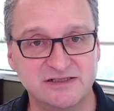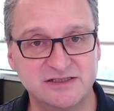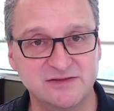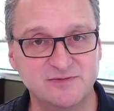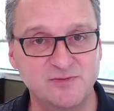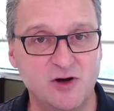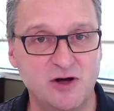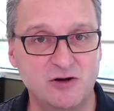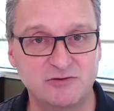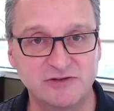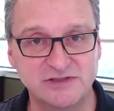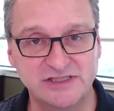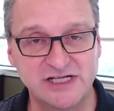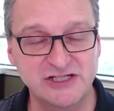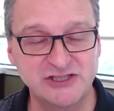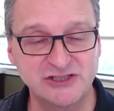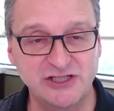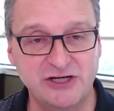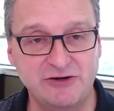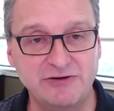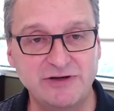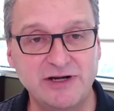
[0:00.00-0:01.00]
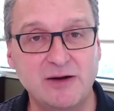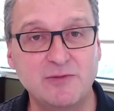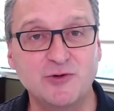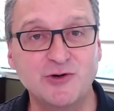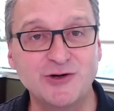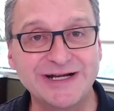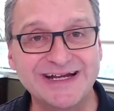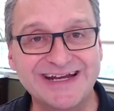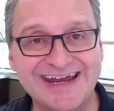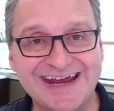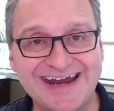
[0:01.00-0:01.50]
small recessionary
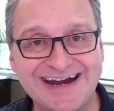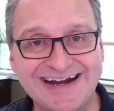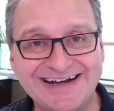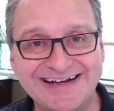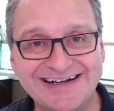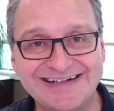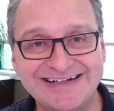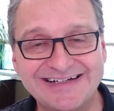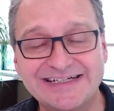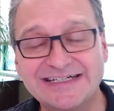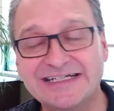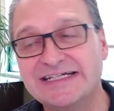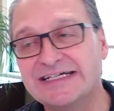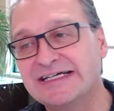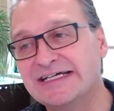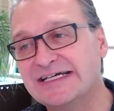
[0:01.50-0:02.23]
number in Canada,